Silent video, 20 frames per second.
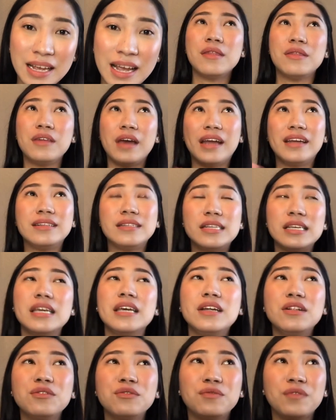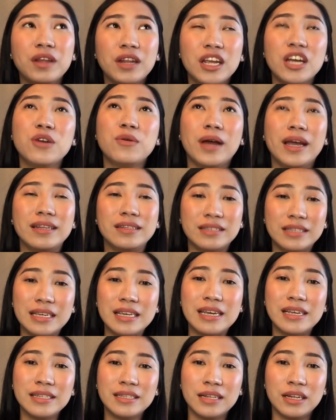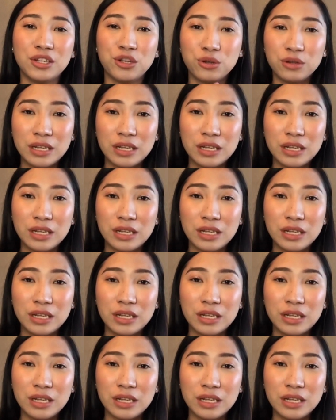The ideal video ideas that you